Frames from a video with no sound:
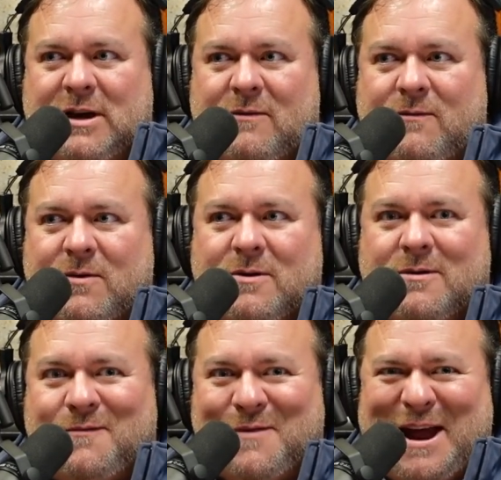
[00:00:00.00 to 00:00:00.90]

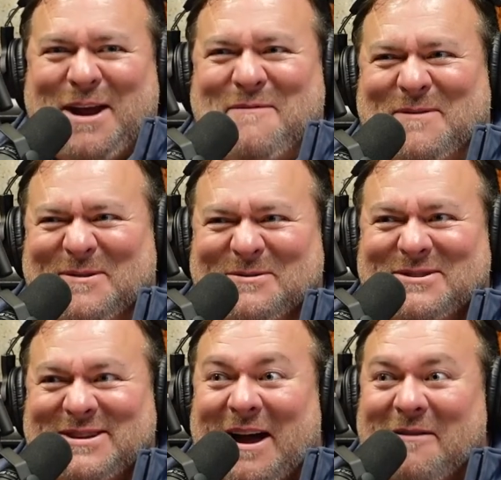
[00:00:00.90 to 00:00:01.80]
full flavor
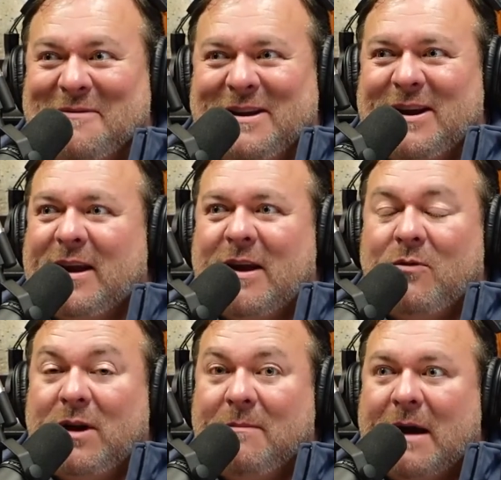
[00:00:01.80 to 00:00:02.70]
stuff. It doesn't
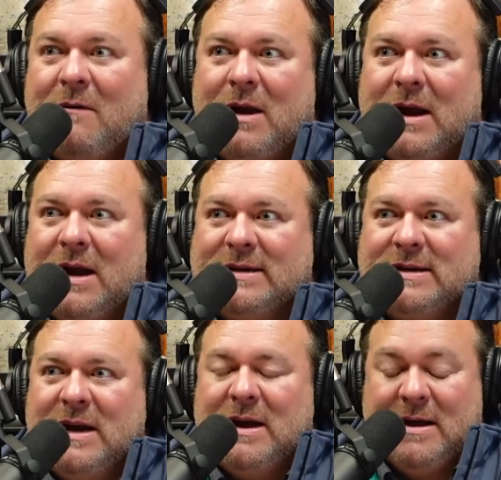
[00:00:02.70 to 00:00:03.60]
really matter what it is.
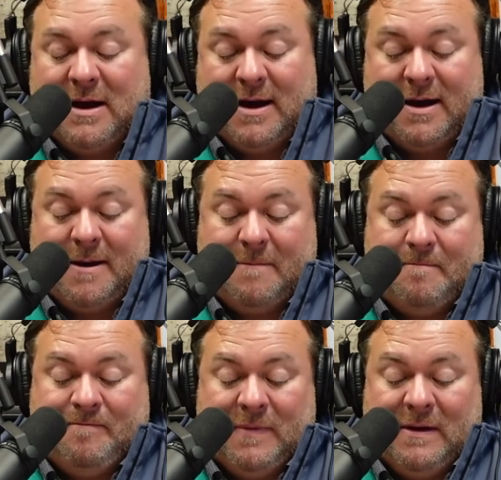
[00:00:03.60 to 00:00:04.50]

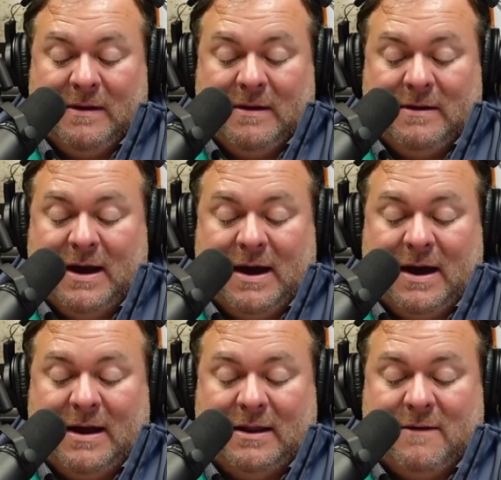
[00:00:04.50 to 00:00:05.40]

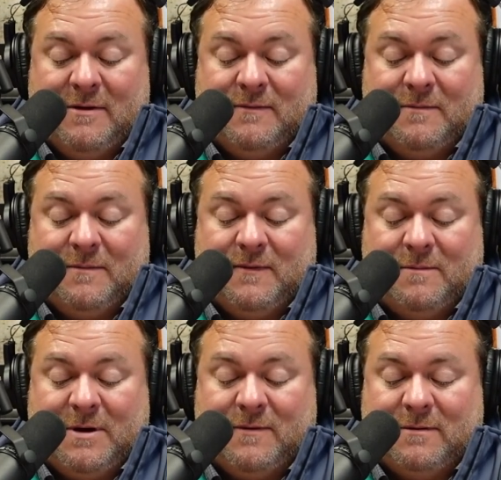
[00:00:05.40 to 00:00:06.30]
I love it
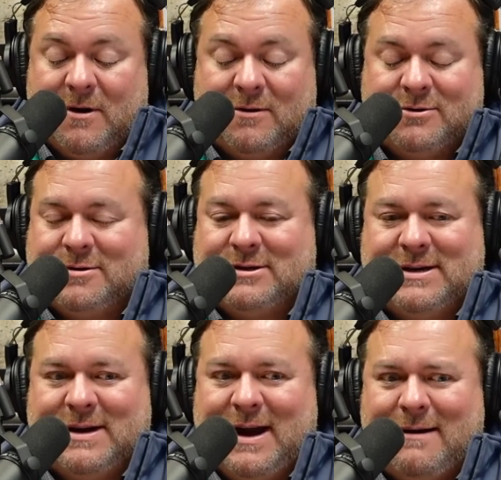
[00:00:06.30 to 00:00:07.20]
from different cultures
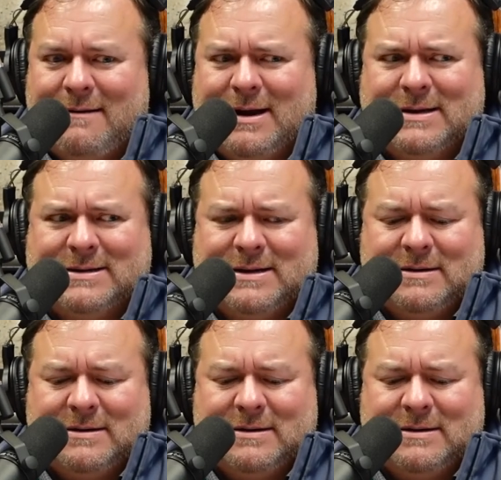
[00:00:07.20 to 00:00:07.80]
and areas and